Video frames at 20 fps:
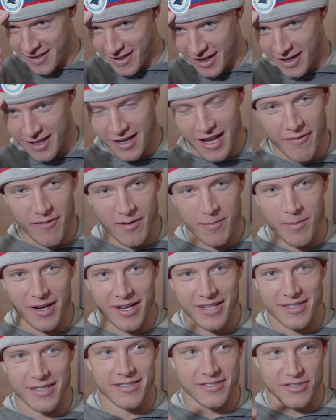I need
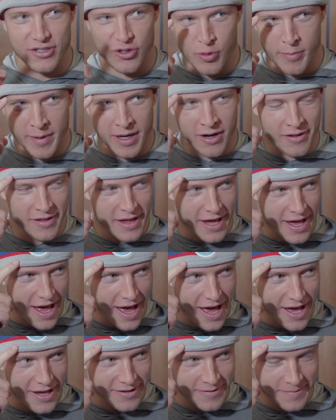everybody to zoom in on the
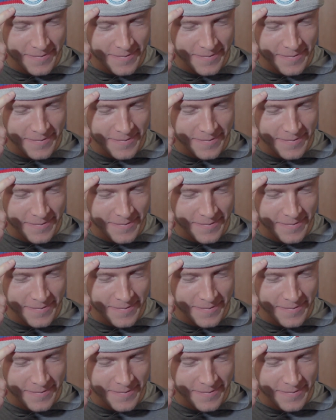hat.